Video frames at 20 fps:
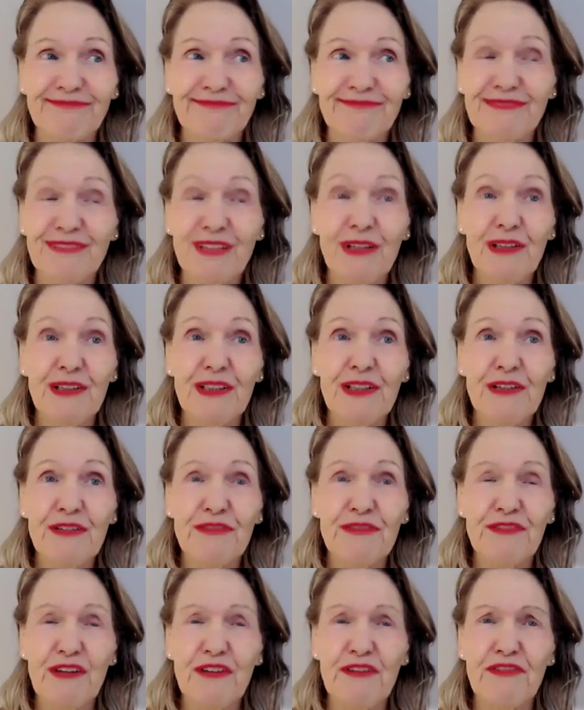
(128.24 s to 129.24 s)
not look
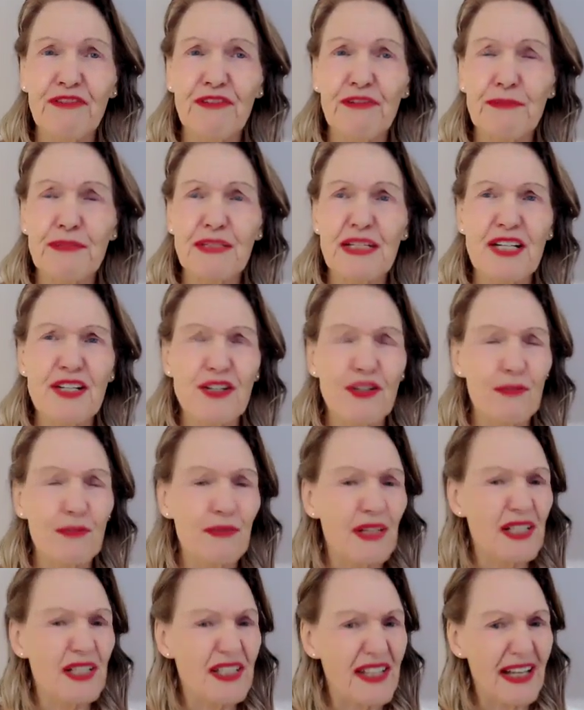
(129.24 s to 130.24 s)
for our full potential?
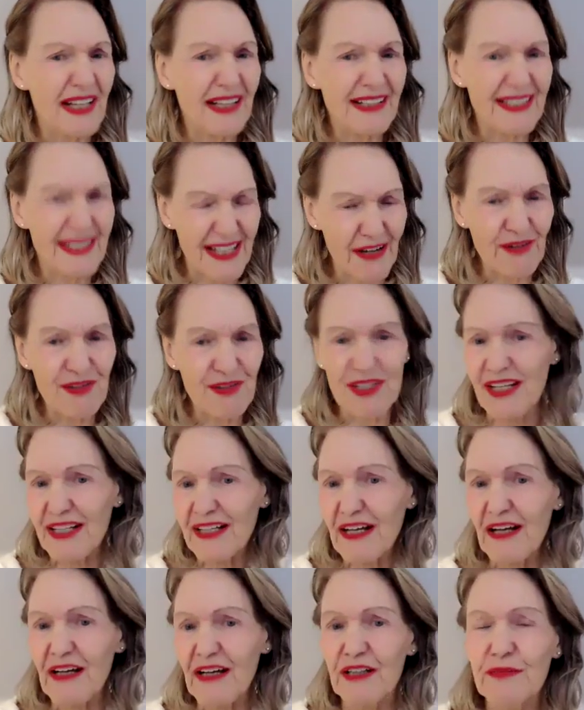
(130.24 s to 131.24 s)
Because that sounds
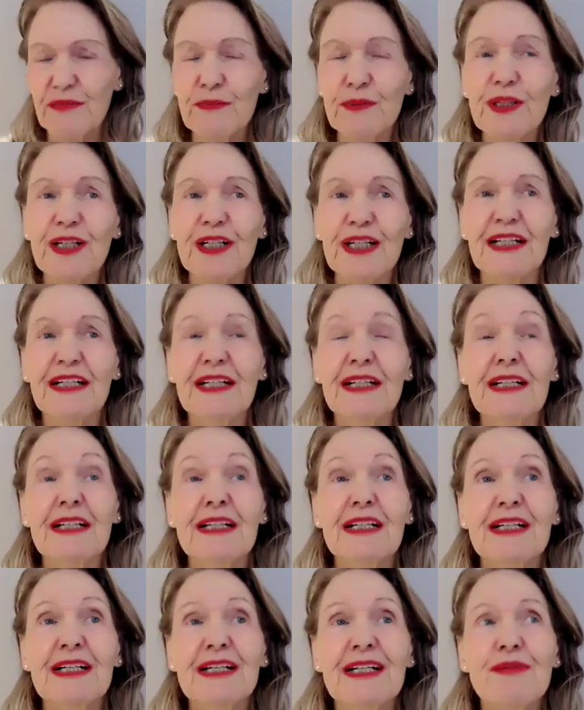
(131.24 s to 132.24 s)
like hard work.
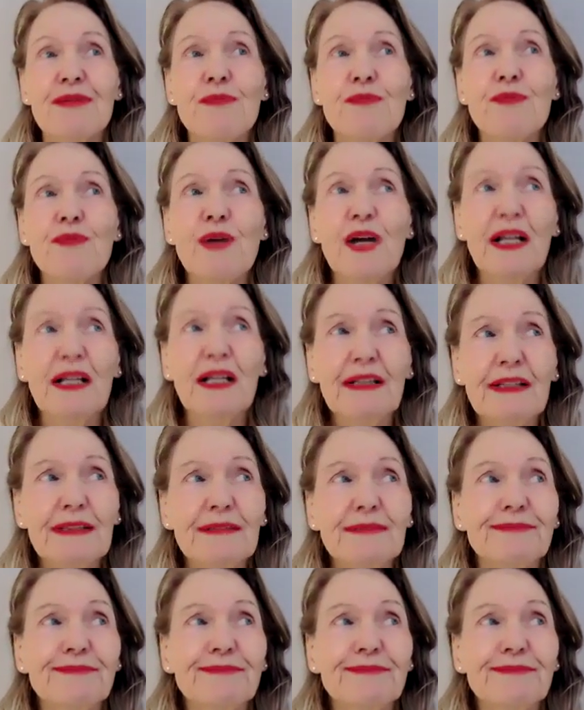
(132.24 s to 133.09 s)
Well,